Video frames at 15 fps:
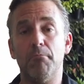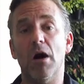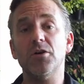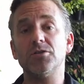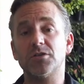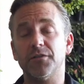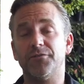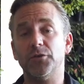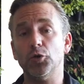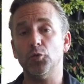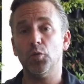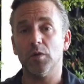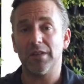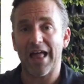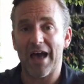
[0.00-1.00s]
Most of
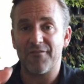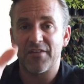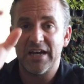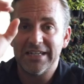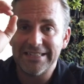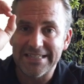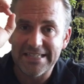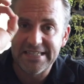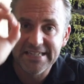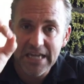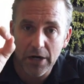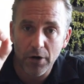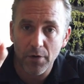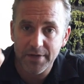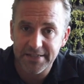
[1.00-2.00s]
you will have
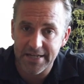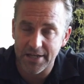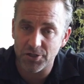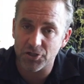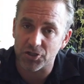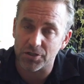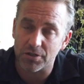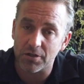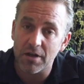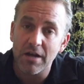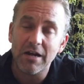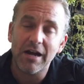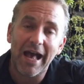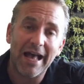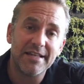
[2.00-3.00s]
zero
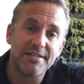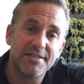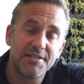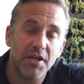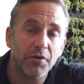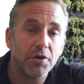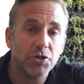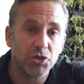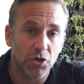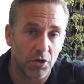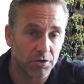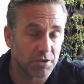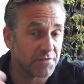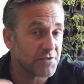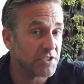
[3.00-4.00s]
attention and zero
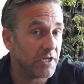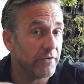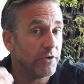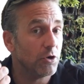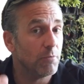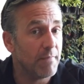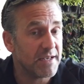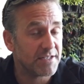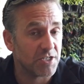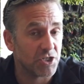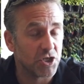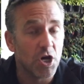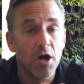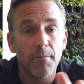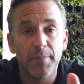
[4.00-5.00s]
chance of sharing your
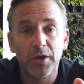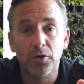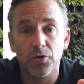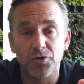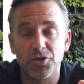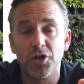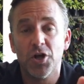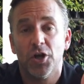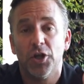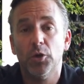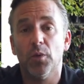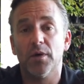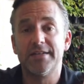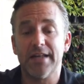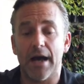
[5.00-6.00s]
message because
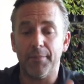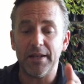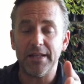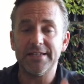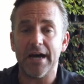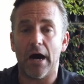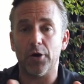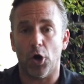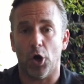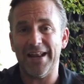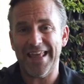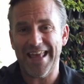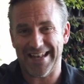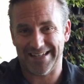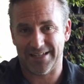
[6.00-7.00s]
you are doubling down
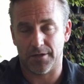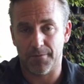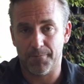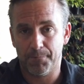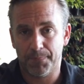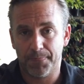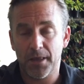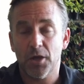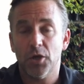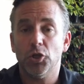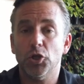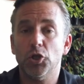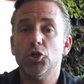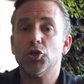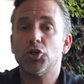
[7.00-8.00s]
on it.
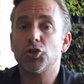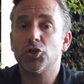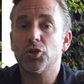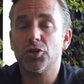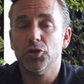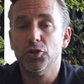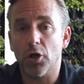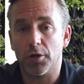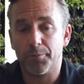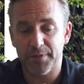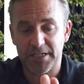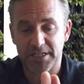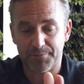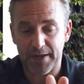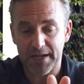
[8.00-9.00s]
You should
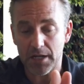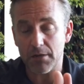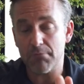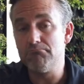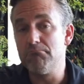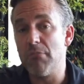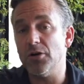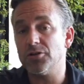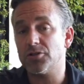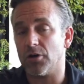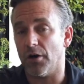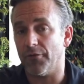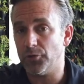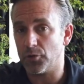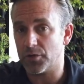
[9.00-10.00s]
not be spending
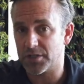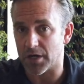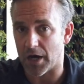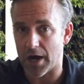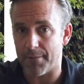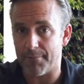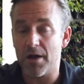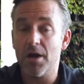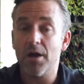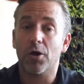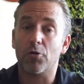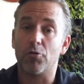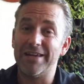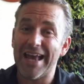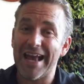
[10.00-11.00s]
most of your
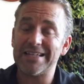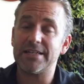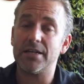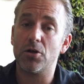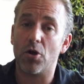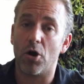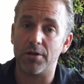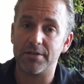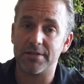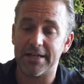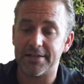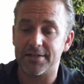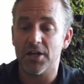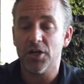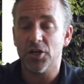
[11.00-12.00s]
time creating
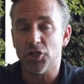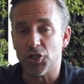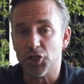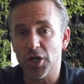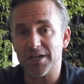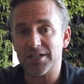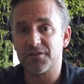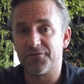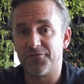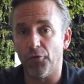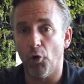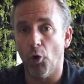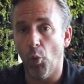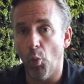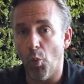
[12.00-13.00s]
content just
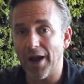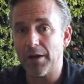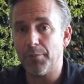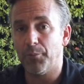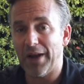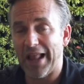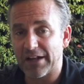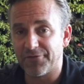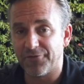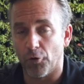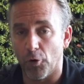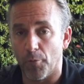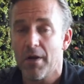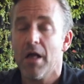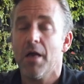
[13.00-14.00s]
for one
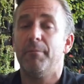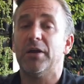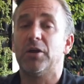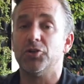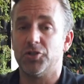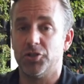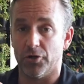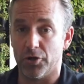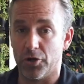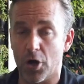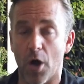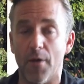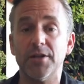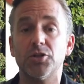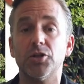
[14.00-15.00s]
platform because you're
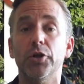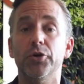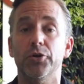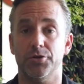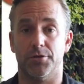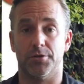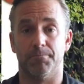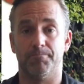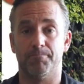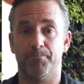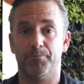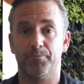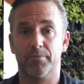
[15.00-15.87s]
going to lose.